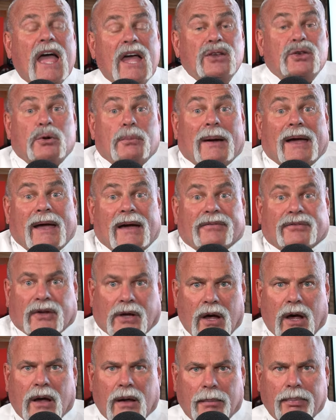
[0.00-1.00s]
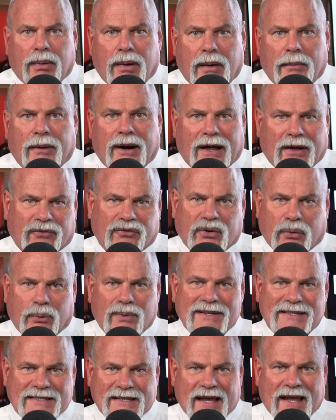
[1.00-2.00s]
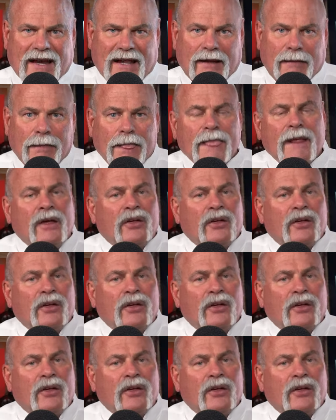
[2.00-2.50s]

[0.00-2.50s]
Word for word: And you may have to call a plumber out to reset it.